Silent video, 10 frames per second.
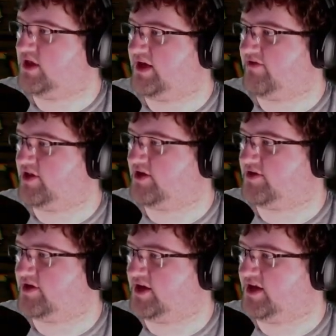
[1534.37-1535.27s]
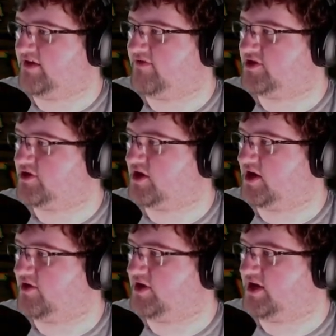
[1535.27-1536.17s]
on their side? Kingfisher,
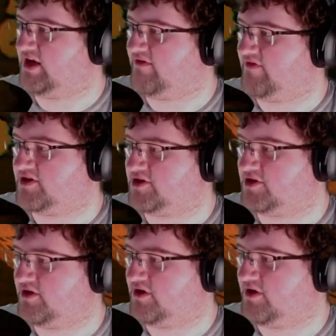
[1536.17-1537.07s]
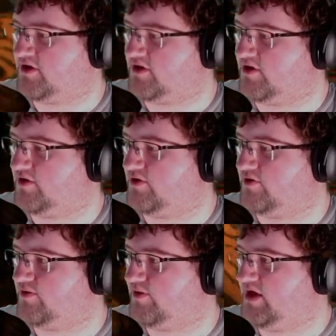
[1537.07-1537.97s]
Coyote, Kingfisher. So
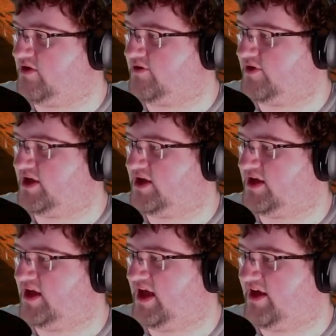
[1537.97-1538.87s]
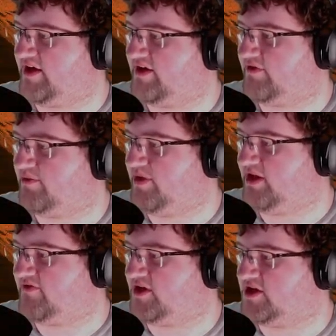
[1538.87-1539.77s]
we already have a bit of
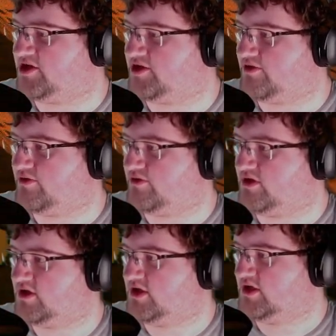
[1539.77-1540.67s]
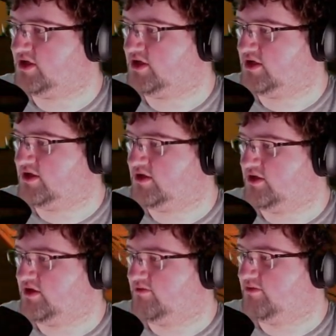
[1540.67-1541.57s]
an issue,
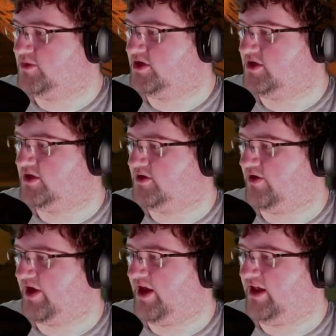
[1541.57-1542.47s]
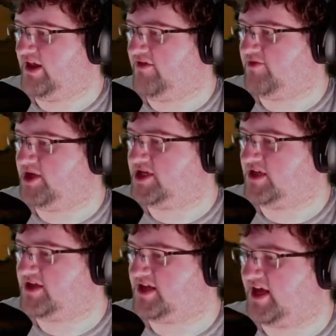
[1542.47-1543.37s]
but it gives me a chance
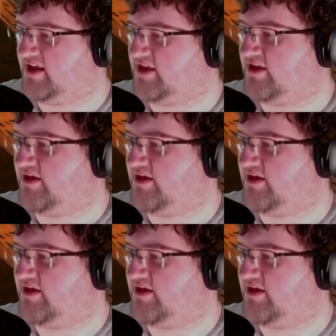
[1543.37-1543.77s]
to test.